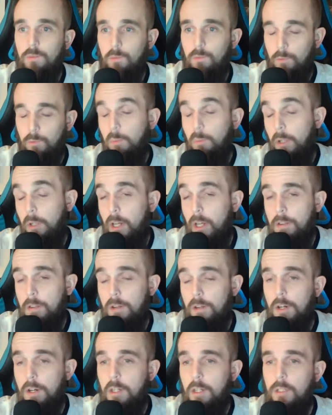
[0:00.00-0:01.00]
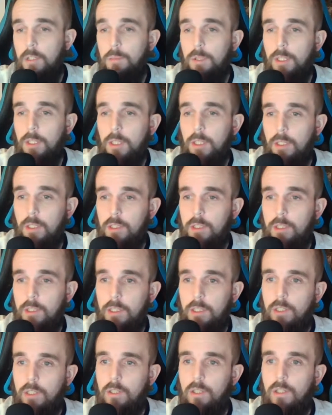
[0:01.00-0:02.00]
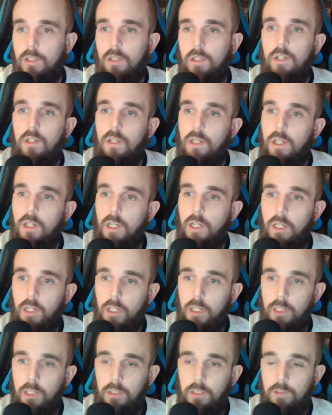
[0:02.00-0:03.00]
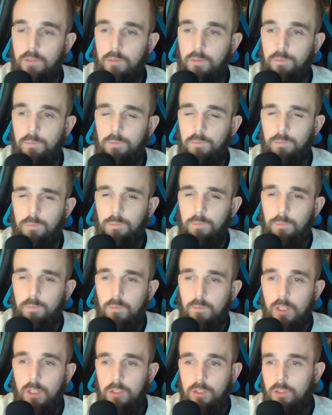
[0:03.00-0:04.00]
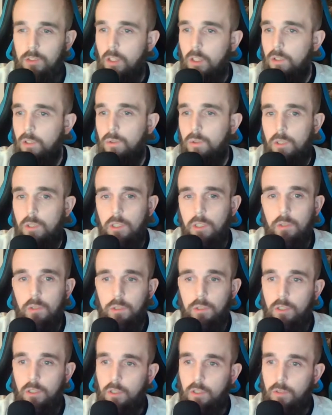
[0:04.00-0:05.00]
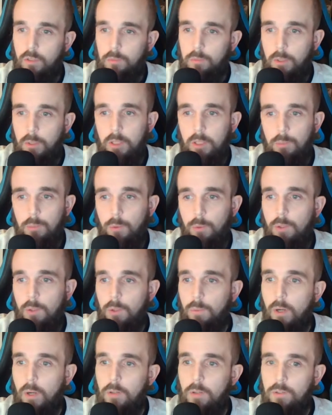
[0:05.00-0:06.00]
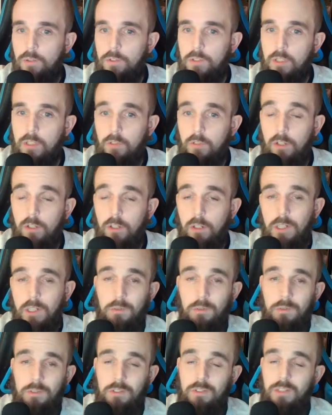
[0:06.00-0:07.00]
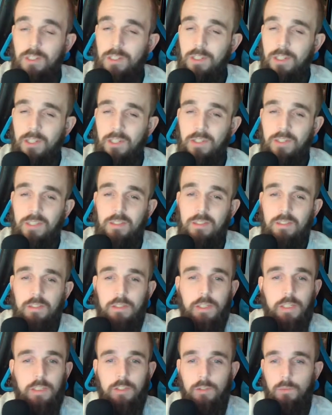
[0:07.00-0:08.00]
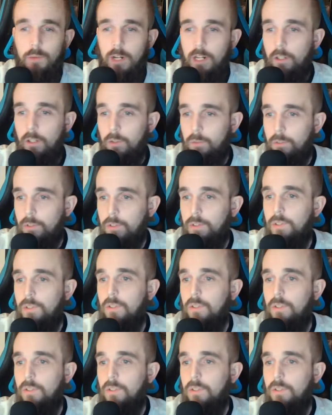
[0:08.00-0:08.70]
from what I thought at the beginning of the year. And I just thought Julio, that was my number one wide receiver. He was sitting there in the 6th round.